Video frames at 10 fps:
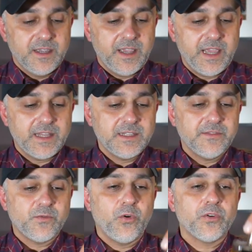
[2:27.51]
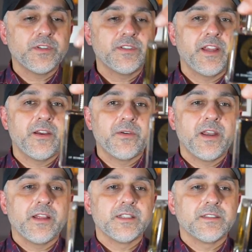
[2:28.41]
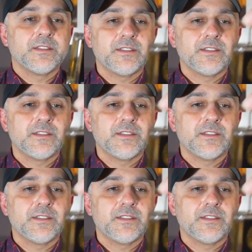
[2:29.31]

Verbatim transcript: And of course, here it is.